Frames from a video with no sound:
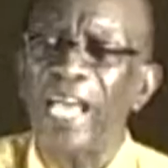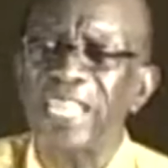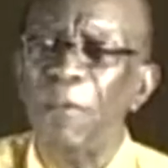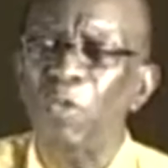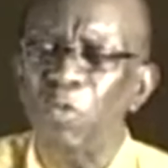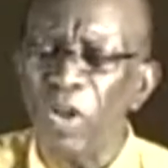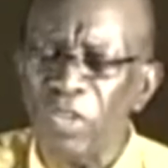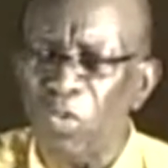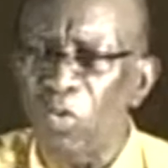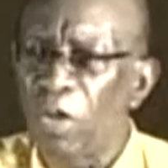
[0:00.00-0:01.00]
of the People's
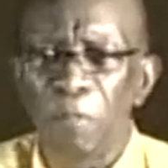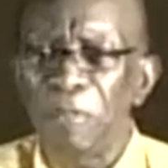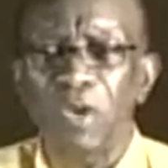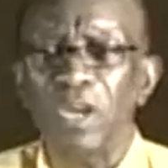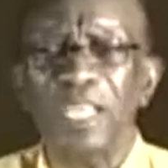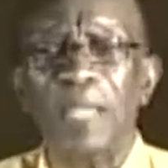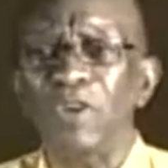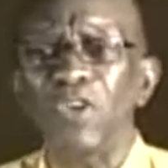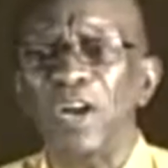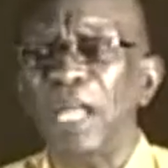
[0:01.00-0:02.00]
Partnership,
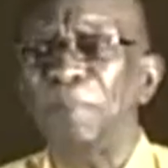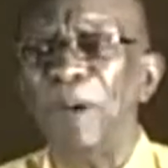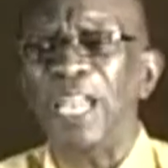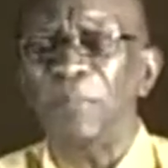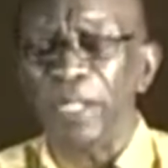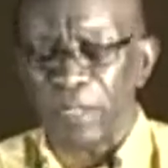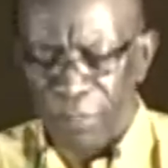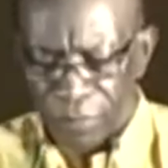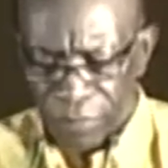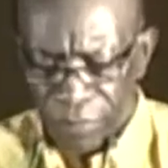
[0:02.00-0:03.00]
it was understood
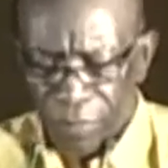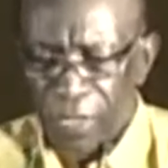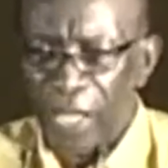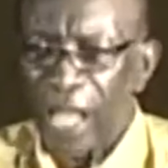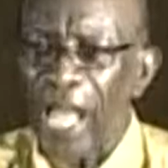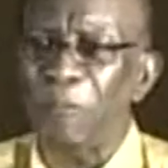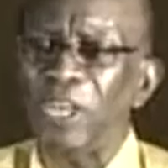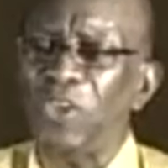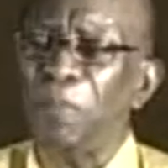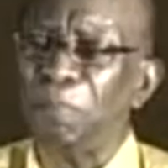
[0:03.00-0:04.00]
that the organization
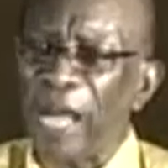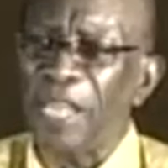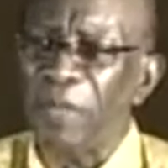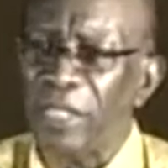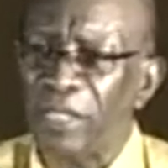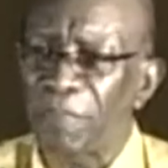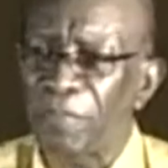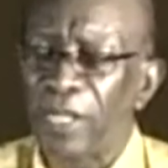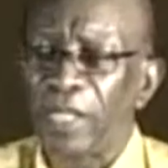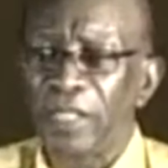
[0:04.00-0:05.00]
was not
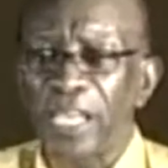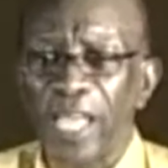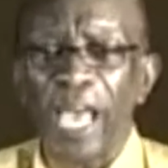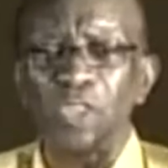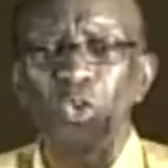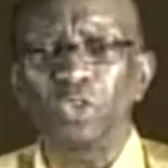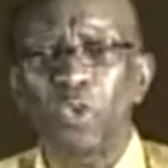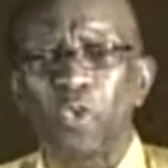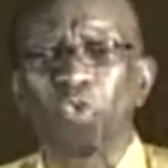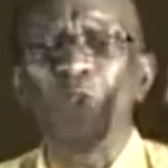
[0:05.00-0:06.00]
homogeneous, as
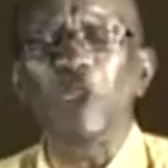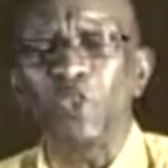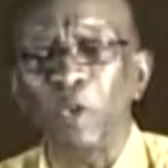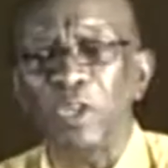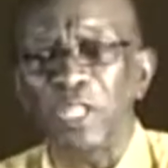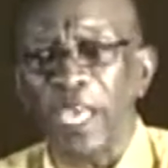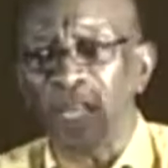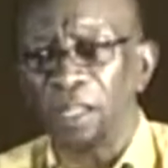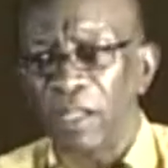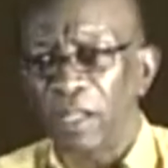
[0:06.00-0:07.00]
it proved to be
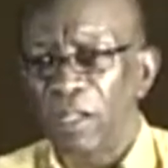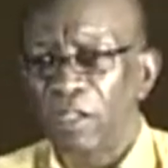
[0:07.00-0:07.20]
meshing of